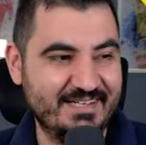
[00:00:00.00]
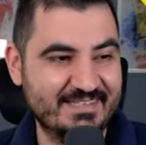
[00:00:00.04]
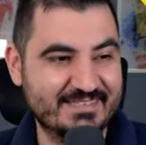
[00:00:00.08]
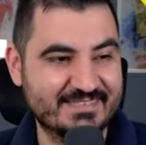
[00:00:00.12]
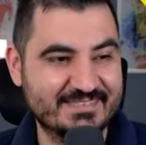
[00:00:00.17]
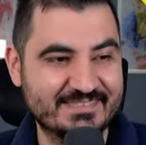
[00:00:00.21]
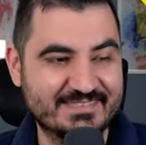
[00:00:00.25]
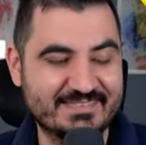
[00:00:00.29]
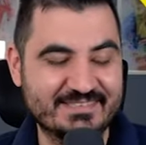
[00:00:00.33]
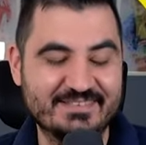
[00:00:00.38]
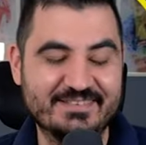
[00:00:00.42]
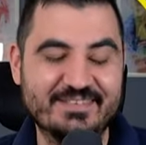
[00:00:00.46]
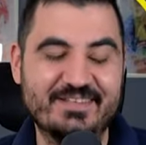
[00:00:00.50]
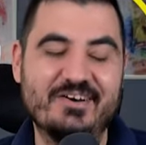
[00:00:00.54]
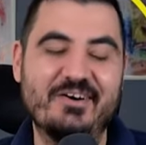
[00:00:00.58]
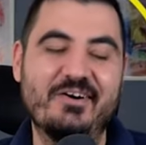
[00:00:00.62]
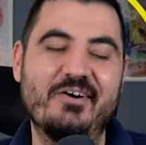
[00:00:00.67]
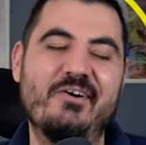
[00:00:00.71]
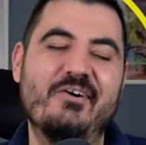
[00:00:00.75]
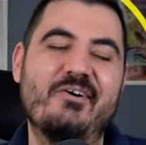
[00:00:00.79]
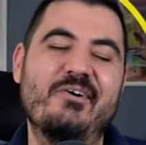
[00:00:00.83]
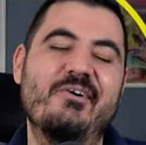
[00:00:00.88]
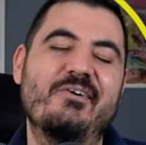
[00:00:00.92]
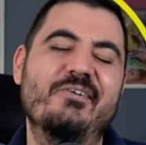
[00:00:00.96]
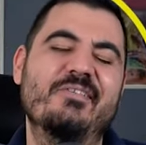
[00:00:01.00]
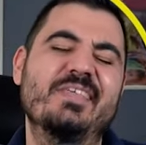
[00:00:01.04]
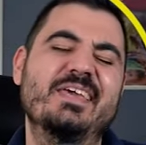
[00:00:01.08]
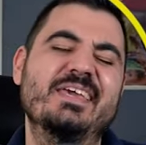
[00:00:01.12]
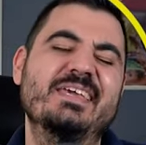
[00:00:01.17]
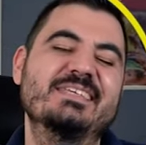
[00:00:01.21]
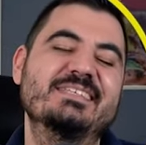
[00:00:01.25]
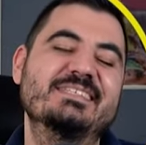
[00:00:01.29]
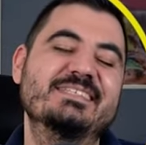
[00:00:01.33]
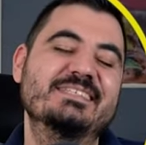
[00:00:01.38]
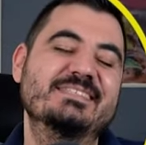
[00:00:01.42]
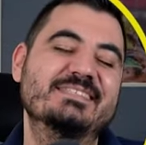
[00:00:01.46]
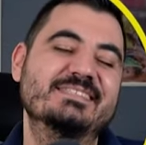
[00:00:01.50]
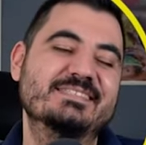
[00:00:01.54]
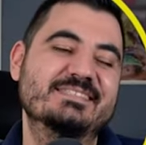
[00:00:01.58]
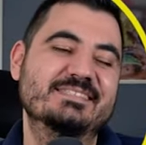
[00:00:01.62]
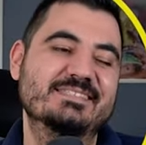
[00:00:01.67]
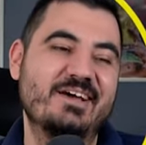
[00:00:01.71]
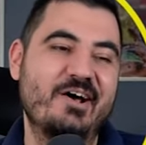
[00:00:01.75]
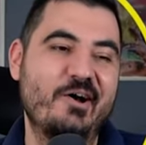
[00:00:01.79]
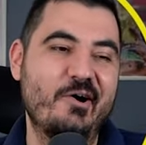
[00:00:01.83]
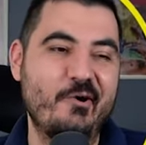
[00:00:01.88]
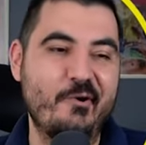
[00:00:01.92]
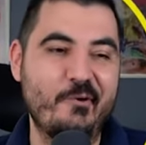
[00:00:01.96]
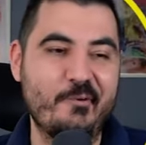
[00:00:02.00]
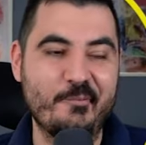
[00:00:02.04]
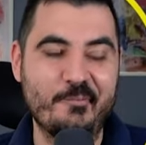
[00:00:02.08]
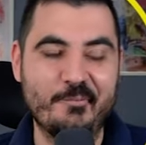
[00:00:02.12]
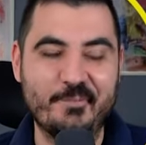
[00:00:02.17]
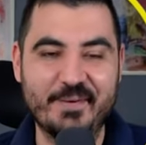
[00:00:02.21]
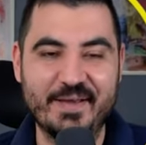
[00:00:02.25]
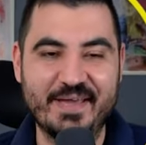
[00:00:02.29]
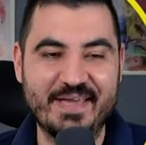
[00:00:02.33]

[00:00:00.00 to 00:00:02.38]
us. No, this is so